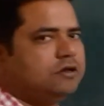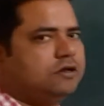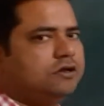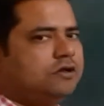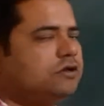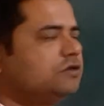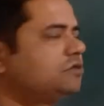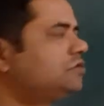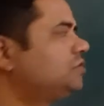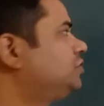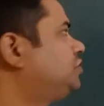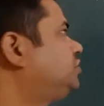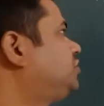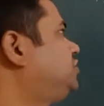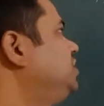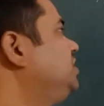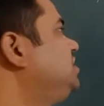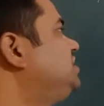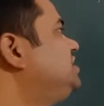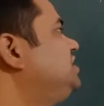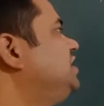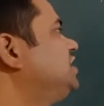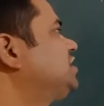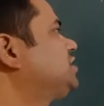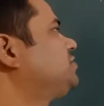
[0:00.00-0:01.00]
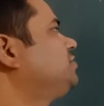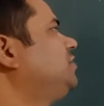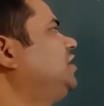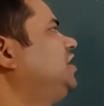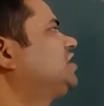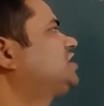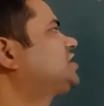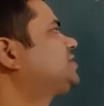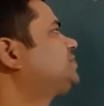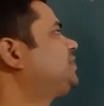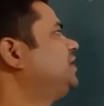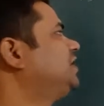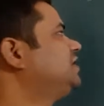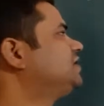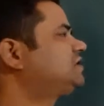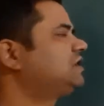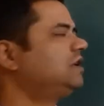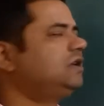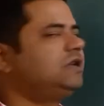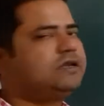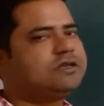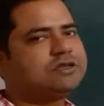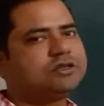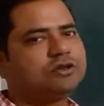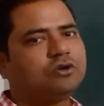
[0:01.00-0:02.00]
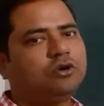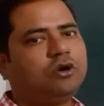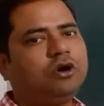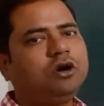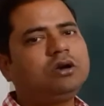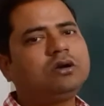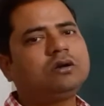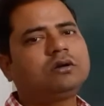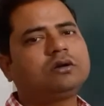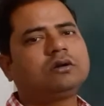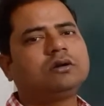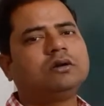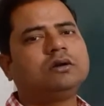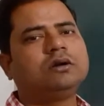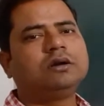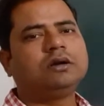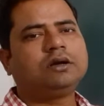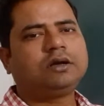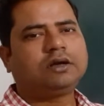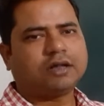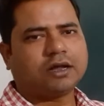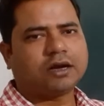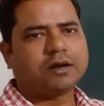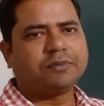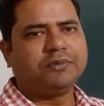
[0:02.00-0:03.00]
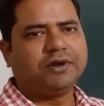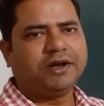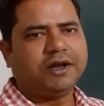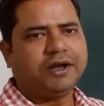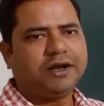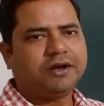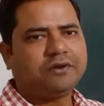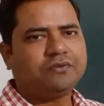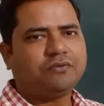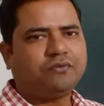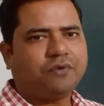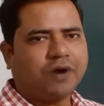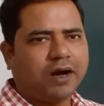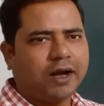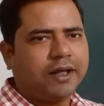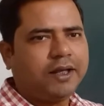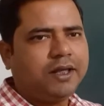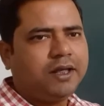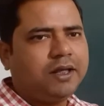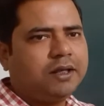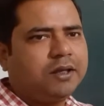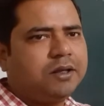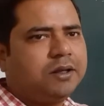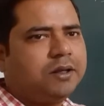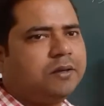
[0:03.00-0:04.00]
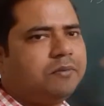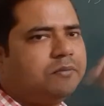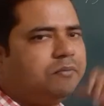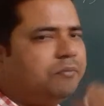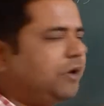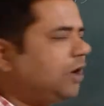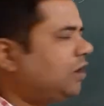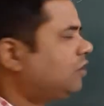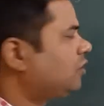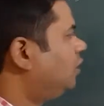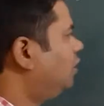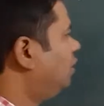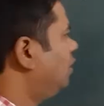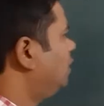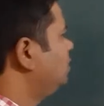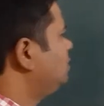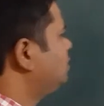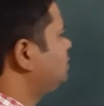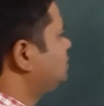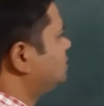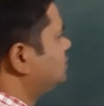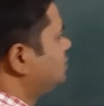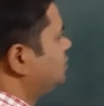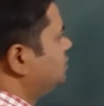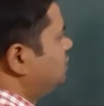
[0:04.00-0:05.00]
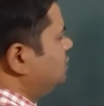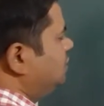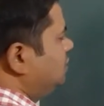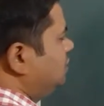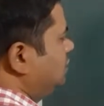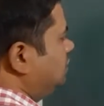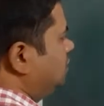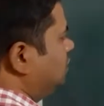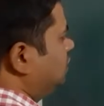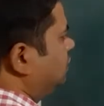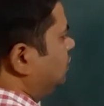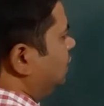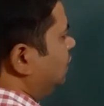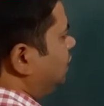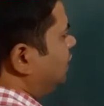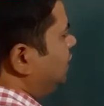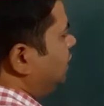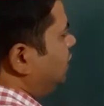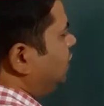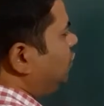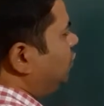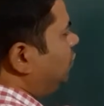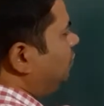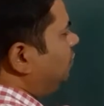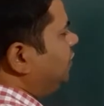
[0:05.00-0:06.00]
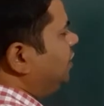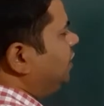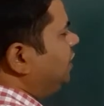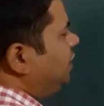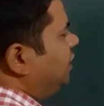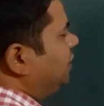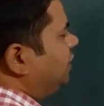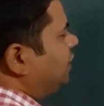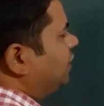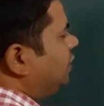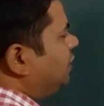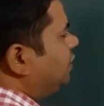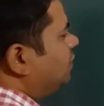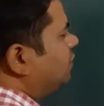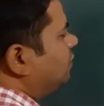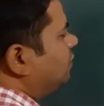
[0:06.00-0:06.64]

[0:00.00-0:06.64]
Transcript: So this decimal expansion is not terminating. Why? Because the denominator